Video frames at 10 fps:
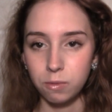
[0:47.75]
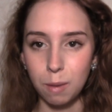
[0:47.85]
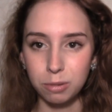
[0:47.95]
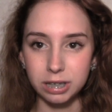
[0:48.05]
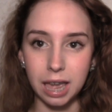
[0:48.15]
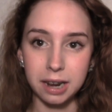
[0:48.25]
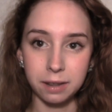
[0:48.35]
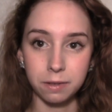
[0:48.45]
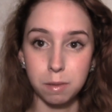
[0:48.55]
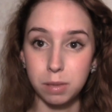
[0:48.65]

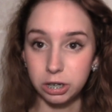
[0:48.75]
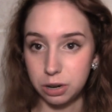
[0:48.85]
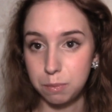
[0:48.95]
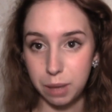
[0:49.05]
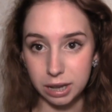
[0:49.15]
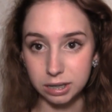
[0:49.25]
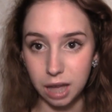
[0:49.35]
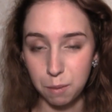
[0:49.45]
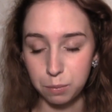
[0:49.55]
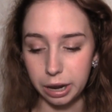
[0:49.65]
representative
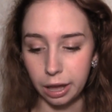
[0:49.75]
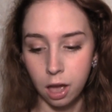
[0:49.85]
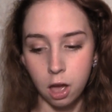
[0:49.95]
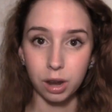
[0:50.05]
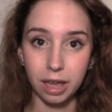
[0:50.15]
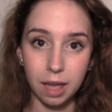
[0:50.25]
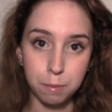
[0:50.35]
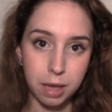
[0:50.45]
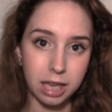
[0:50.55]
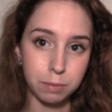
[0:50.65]
commission-based company where you
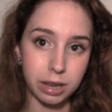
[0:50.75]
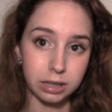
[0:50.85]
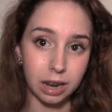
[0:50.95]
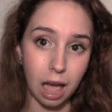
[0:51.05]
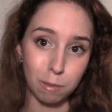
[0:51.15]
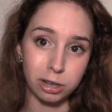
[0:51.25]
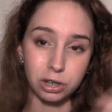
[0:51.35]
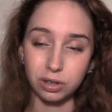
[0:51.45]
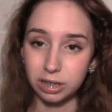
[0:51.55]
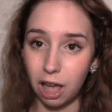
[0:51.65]
get paid based on how
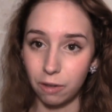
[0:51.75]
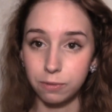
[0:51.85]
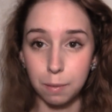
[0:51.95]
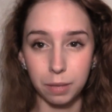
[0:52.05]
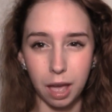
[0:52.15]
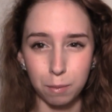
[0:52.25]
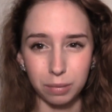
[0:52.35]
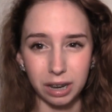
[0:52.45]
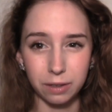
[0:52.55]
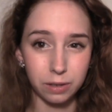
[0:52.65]
much you sell from the
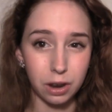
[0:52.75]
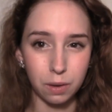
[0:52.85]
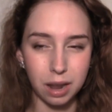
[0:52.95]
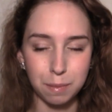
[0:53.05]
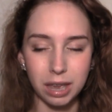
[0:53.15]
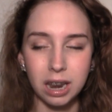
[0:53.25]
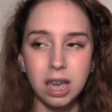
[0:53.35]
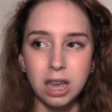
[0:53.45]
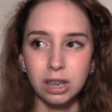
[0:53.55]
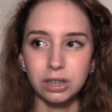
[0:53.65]
company, if you know what I mean.
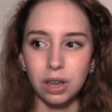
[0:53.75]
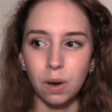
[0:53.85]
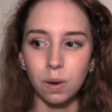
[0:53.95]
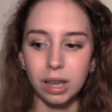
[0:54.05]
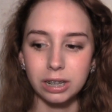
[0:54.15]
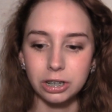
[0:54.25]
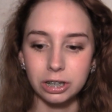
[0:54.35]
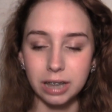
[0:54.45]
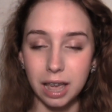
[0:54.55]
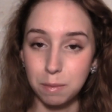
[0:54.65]
So it's
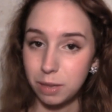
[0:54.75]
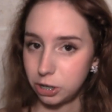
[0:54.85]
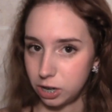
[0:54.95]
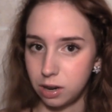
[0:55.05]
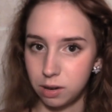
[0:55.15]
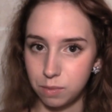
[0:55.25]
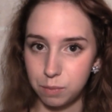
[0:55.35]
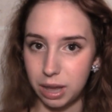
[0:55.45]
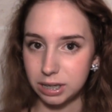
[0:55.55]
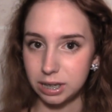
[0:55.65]
just a
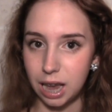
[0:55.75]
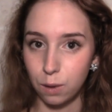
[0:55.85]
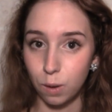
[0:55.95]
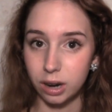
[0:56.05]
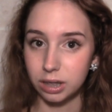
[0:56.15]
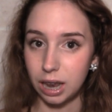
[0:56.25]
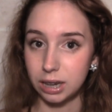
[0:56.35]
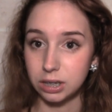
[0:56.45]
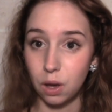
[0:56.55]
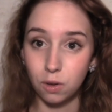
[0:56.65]
commission-based network that
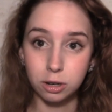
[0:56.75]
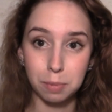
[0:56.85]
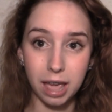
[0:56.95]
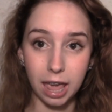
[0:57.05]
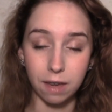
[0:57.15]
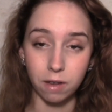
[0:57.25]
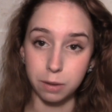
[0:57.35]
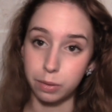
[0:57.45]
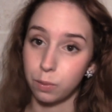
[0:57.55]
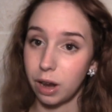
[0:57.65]
is owned by
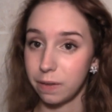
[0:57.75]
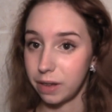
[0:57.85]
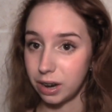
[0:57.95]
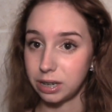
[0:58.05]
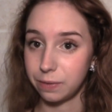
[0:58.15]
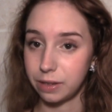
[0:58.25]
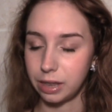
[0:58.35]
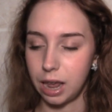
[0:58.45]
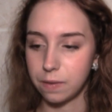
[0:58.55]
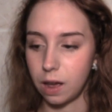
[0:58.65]
Avon, but we are very different
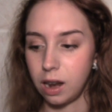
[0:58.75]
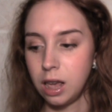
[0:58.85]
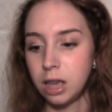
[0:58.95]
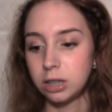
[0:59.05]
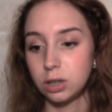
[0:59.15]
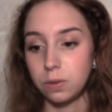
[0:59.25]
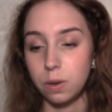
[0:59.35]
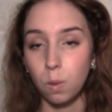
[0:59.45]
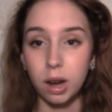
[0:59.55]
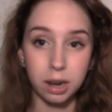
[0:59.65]
than Avon. So if
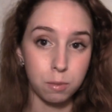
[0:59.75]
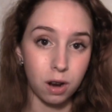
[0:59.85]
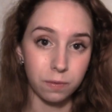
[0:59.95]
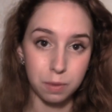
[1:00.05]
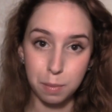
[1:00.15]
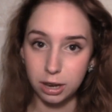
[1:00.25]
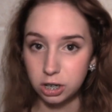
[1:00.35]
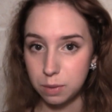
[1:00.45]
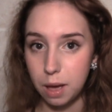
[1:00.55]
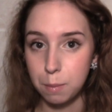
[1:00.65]
you want any more
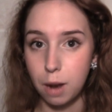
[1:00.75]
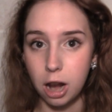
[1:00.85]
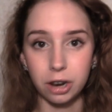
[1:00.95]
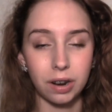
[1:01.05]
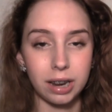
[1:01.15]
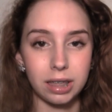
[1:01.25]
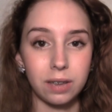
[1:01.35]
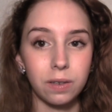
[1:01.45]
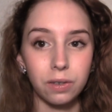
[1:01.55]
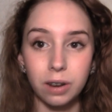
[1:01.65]
information about Mark or
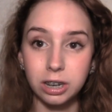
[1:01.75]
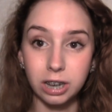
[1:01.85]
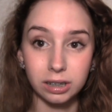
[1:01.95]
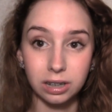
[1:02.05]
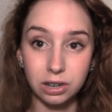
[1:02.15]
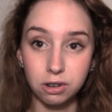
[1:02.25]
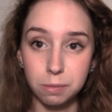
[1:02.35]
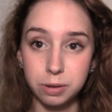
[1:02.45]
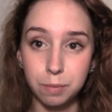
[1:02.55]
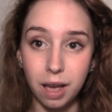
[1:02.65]
anything, feel free to check the
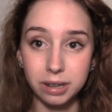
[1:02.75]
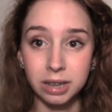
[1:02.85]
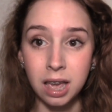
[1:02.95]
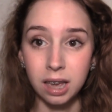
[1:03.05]
description box